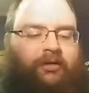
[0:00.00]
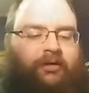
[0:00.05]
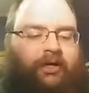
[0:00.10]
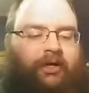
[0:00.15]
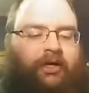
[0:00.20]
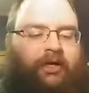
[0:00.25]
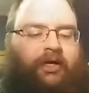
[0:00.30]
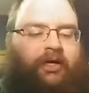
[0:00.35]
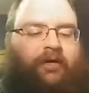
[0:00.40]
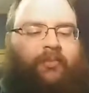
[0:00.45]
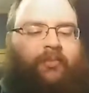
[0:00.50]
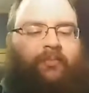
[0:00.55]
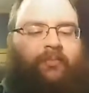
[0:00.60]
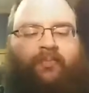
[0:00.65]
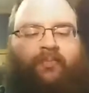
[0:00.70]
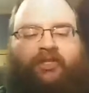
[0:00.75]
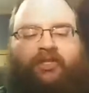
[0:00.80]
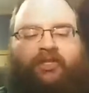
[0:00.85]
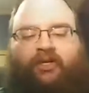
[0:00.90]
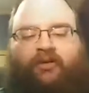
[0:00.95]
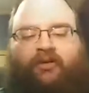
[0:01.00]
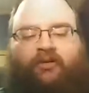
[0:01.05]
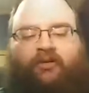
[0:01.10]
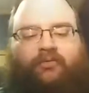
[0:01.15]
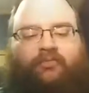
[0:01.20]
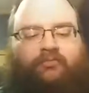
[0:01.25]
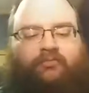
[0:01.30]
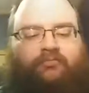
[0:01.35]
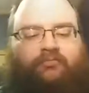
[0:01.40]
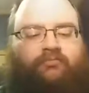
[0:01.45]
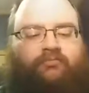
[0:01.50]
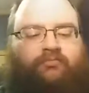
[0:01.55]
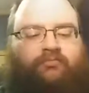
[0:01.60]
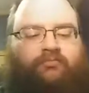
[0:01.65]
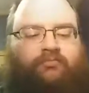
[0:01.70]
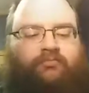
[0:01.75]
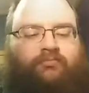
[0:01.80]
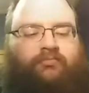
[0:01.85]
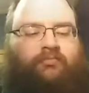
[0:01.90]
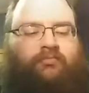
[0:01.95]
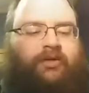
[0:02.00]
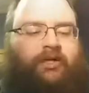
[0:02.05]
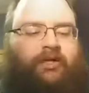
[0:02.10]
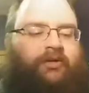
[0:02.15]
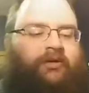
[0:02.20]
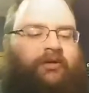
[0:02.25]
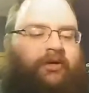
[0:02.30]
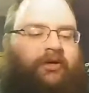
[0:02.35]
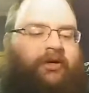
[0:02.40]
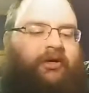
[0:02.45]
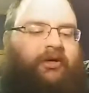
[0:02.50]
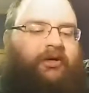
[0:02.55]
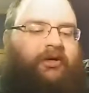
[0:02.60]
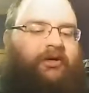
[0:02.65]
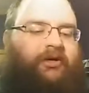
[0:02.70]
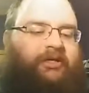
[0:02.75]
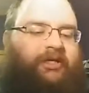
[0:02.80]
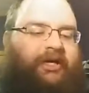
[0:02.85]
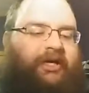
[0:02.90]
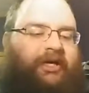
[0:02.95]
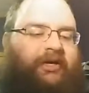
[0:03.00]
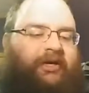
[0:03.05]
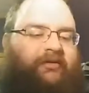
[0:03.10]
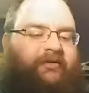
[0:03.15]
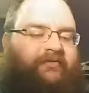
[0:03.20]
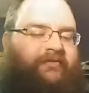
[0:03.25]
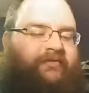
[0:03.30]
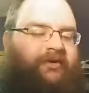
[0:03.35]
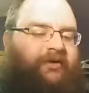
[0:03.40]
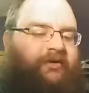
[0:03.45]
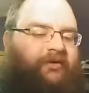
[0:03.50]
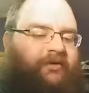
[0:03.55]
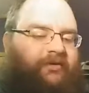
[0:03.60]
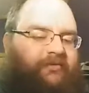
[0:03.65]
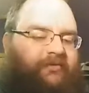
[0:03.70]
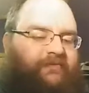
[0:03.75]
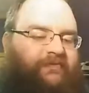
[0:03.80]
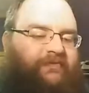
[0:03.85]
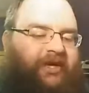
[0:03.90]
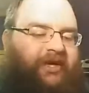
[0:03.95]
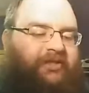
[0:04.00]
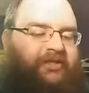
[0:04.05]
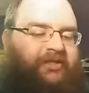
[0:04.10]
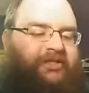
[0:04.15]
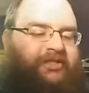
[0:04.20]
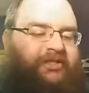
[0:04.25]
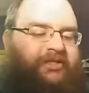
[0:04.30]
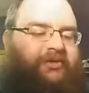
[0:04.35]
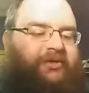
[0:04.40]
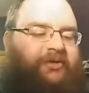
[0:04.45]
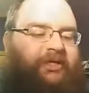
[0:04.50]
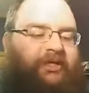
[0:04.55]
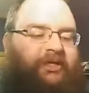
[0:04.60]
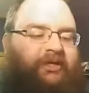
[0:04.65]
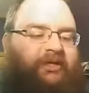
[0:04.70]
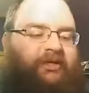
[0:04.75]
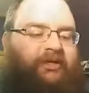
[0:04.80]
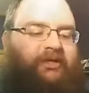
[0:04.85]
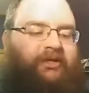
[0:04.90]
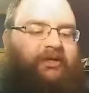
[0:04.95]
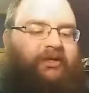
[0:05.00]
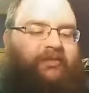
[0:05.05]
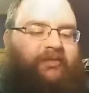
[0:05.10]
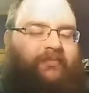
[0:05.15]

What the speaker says: But then other cards I have Faithless Looting,